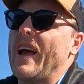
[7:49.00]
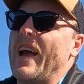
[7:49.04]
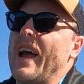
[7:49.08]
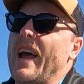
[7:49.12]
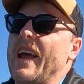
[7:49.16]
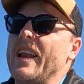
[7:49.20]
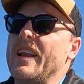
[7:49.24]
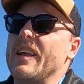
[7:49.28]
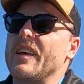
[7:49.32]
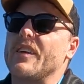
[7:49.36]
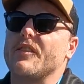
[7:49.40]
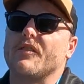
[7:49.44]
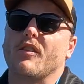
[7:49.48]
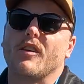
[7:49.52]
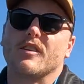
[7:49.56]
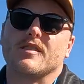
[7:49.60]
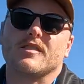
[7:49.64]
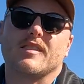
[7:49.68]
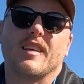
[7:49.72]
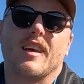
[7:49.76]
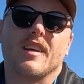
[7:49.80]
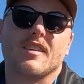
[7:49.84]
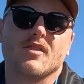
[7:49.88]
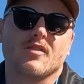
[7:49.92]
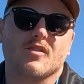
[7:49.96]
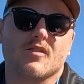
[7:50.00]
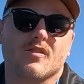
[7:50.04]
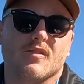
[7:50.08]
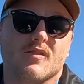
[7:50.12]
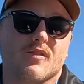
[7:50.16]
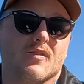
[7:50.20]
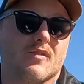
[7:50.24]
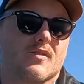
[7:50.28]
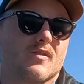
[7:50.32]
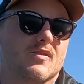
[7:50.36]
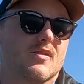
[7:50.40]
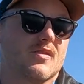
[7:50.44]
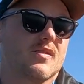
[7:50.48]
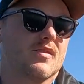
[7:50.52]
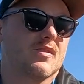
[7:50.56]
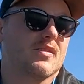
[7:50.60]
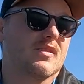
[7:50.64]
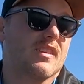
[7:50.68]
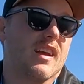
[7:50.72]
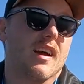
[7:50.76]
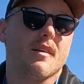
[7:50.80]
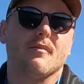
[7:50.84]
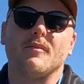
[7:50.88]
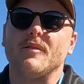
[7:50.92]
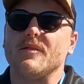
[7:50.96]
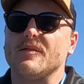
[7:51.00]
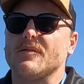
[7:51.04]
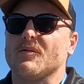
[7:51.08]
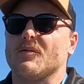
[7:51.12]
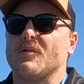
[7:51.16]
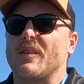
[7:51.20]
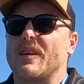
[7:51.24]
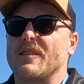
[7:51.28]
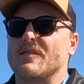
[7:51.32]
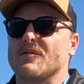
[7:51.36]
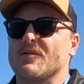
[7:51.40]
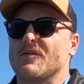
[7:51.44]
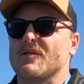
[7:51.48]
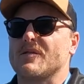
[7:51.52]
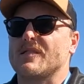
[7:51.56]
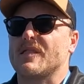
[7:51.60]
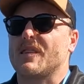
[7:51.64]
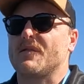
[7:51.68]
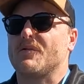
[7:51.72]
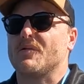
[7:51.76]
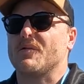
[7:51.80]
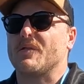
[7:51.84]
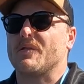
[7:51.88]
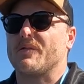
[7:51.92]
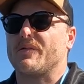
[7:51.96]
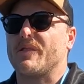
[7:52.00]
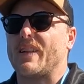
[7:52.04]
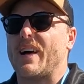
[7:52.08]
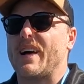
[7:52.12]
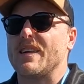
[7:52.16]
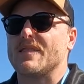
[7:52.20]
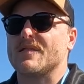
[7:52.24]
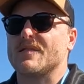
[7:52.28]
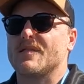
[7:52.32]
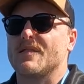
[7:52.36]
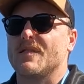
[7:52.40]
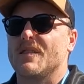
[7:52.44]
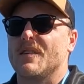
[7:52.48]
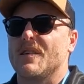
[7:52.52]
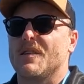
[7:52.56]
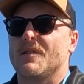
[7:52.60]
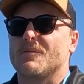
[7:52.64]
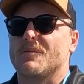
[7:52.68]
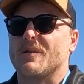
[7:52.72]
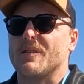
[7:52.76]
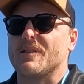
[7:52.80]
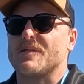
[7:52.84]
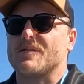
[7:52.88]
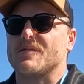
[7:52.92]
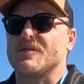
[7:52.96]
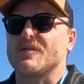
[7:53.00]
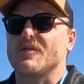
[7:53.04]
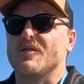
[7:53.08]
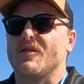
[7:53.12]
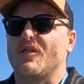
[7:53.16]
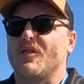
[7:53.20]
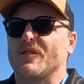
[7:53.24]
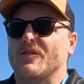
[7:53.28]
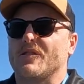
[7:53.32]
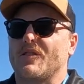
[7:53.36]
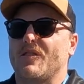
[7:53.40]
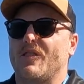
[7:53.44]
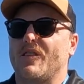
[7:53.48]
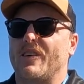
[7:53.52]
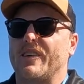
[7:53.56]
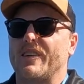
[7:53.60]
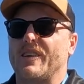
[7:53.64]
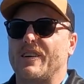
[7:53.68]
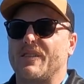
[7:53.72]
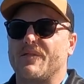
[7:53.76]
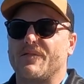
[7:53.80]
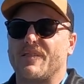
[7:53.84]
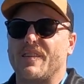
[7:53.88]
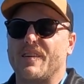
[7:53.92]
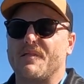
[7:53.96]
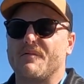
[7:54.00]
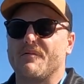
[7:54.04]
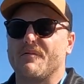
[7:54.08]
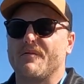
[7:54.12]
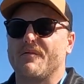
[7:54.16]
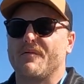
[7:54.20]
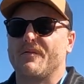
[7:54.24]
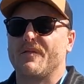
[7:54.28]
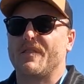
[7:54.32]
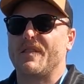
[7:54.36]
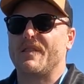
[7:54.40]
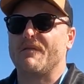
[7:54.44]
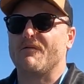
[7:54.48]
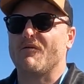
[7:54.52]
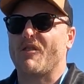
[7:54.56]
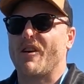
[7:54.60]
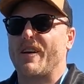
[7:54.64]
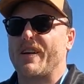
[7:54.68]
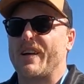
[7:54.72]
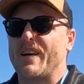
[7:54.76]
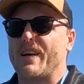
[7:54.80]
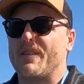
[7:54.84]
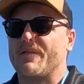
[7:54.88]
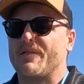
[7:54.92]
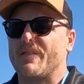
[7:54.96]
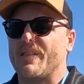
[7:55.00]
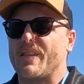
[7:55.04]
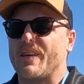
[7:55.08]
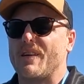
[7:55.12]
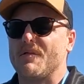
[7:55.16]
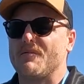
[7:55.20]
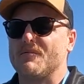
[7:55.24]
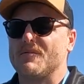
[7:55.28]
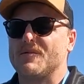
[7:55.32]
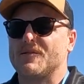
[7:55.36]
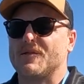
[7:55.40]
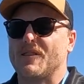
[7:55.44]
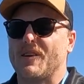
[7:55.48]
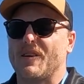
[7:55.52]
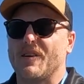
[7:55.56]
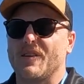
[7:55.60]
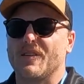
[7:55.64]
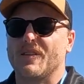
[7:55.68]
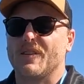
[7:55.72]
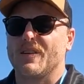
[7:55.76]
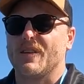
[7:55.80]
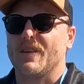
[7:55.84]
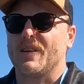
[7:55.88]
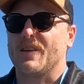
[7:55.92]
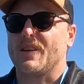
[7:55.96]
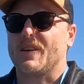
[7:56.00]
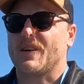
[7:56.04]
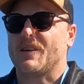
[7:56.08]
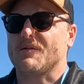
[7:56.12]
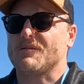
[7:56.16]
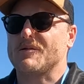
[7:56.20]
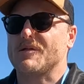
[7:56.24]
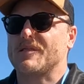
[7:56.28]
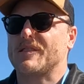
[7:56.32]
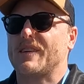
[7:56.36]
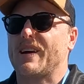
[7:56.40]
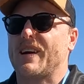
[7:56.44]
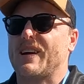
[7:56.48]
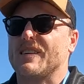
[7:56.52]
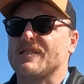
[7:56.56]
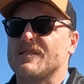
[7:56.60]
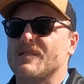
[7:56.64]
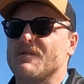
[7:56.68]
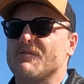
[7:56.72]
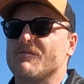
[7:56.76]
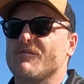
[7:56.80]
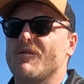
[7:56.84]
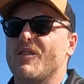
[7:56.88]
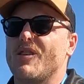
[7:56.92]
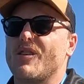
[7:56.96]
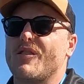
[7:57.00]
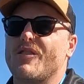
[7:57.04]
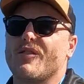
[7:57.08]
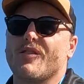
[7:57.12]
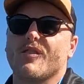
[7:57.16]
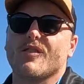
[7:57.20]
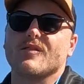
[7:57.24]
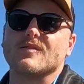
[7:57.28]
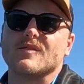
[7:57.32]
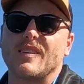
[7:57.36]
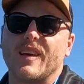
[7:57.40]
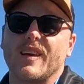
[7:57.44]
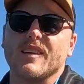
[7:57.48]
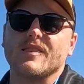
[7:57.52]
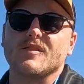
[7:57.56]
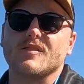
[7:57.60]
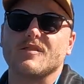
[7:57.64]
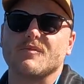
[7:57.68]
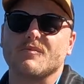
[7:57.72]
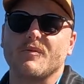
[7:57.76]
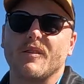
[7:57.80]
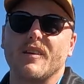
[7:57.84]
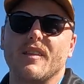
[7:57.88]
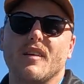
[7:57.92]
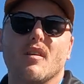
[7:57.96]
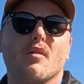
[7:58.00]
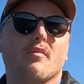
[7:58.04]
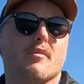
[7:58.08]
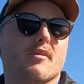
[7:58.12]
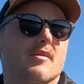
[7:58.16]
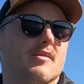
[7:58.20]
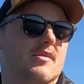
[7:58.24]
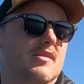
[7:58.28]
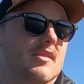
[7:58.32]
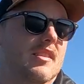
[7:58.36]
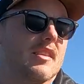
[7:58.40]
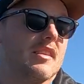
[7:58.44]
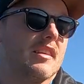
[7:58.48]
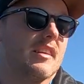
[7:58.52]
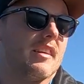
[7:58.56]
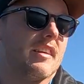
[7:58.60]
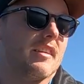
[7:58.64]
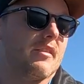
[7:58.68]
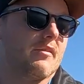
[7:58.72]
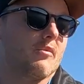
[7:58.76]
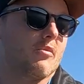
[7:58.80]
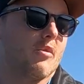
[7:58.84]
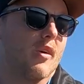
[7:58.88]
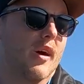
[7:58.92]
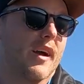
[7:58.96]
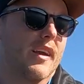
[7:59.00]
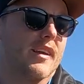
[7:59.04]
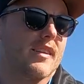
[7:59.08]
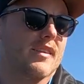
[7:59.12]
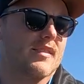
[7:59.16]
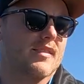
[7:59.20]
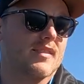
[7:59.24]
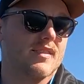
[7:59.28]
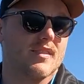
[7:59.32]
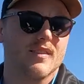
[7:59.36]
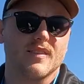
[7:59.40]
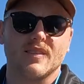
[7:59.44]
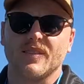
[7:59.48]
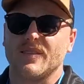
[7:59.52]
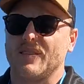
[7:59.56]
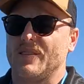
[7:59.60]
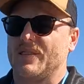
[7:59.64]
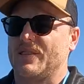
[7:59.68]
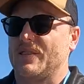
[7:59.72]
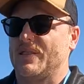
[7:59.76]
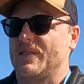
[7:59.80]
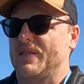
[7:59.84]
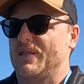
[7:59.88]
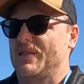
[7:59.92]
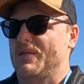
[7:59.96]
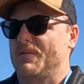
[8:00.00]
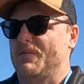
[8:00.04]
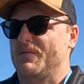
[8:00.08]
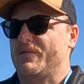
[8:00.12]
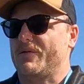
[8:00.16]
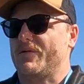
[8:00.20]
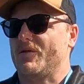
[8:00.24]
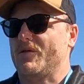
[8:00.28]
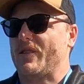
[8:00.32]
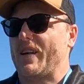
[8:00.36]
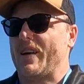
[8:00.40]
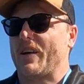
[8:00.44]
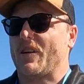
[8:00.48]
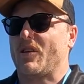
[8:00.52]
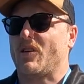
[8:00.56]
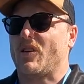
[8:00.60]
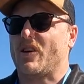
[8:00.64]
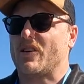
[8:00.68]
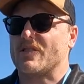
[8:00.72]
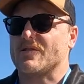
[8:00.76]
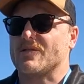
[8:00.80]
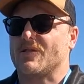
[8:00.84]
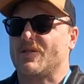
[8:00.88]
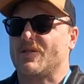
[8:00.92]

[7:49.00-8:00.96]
any crustaceans, yabbies, all that sort of stuff on the flats, but it's not high enough right now for them. So I'm just casting right on those edges where they'll be sitting in wait for that high